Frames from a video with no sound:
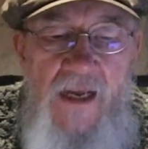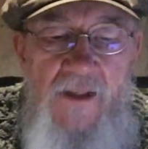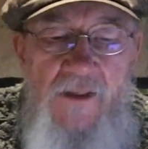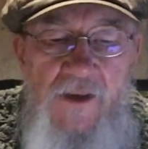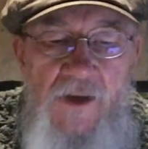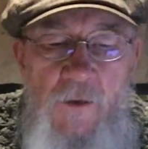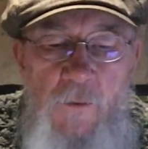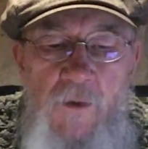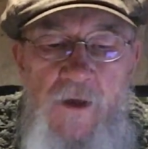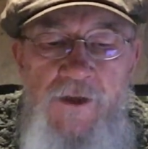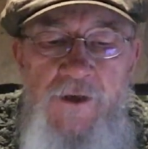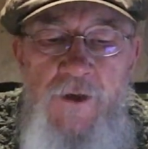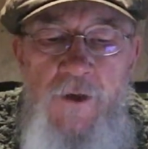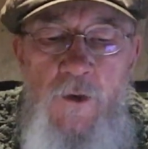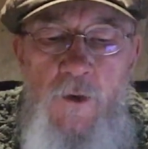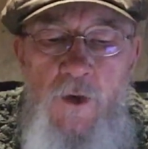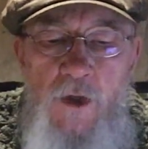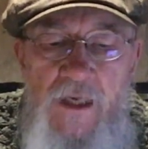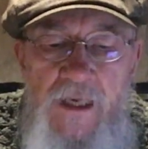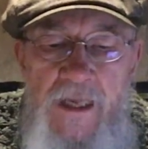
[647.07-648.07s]
The
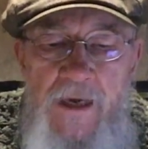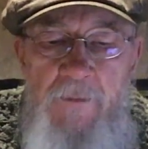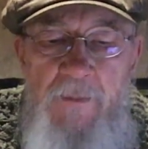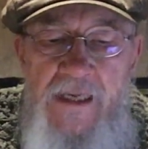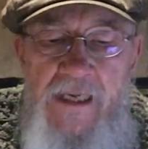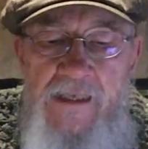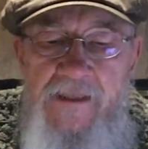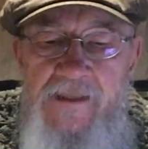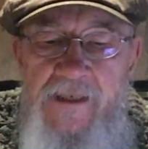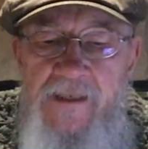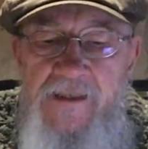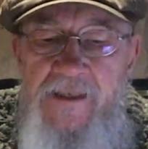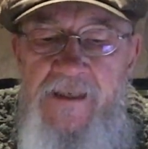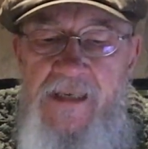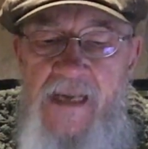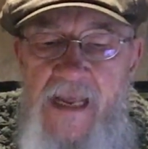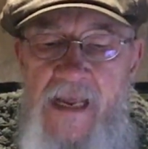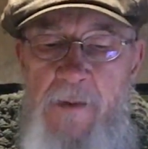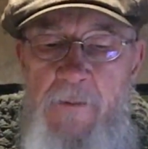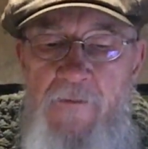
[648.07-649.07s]
original club gets its
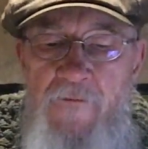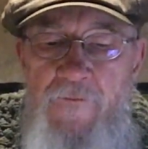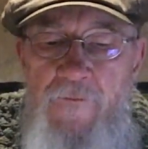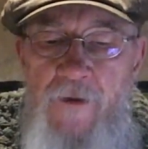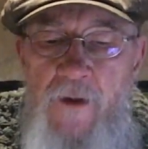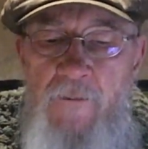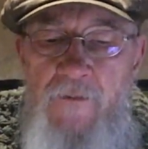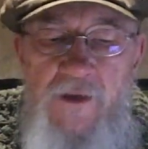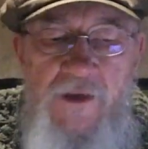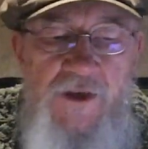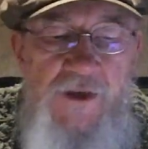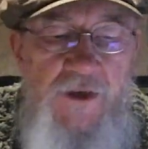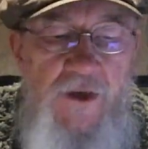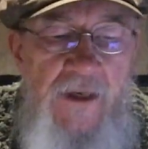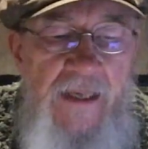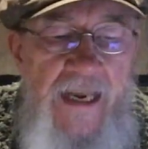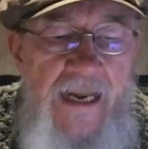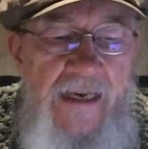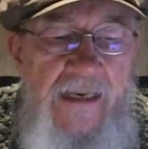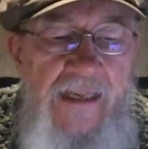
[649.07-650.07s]
name from the
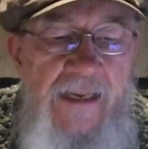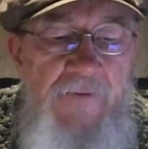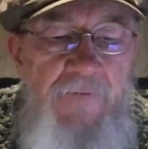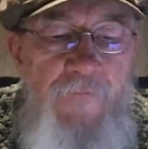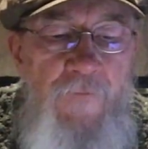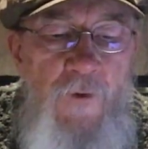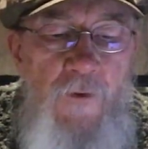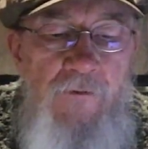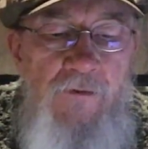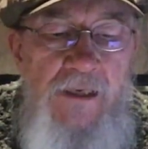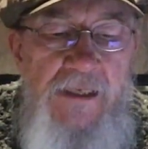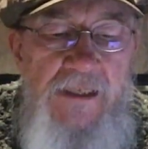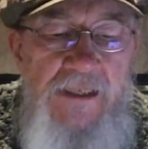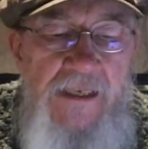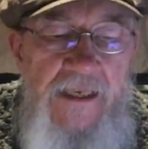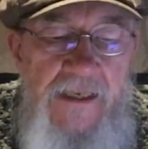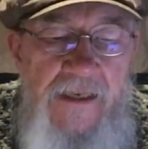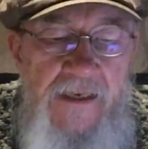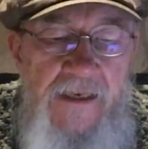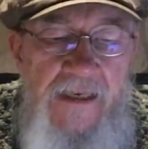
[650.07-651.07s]
shillelagh forest
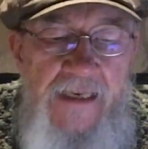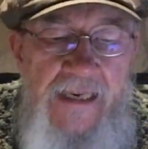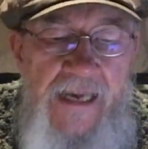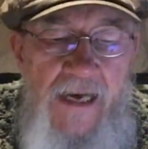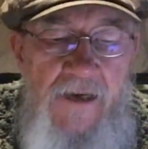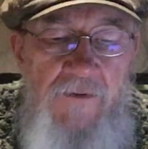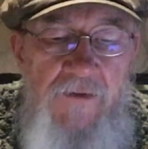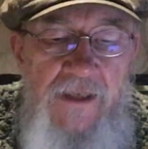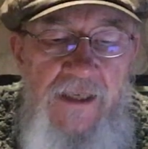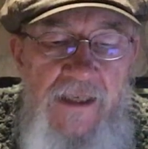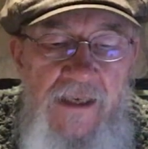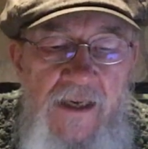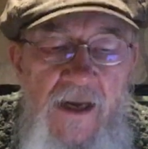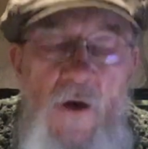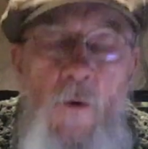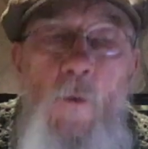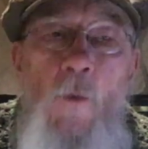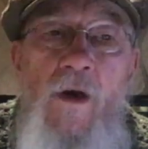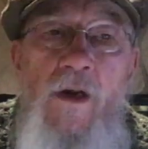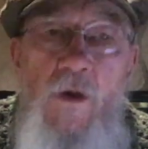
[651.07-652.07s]
in County
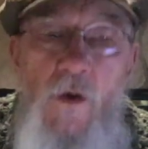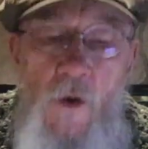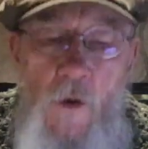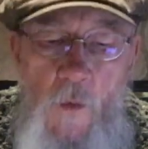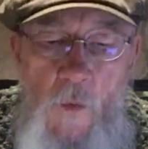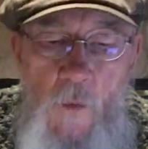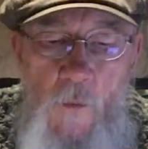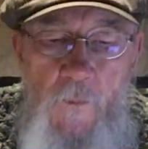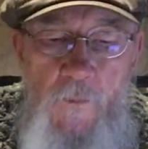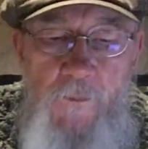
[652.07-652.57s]
Wicklow.